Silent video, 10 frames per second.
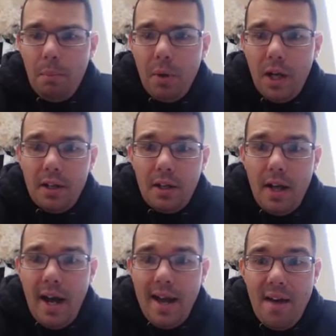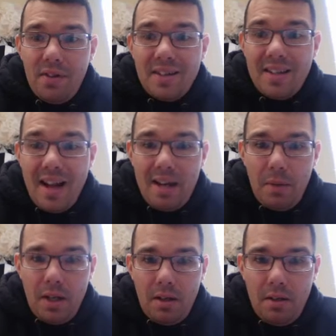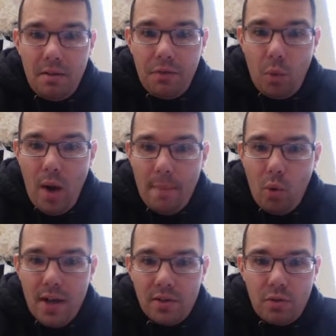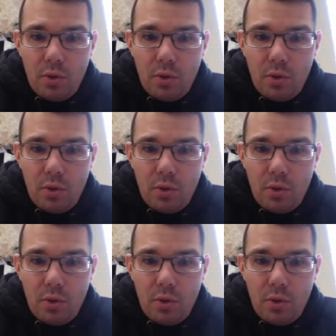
but I have an assignment for the web quest.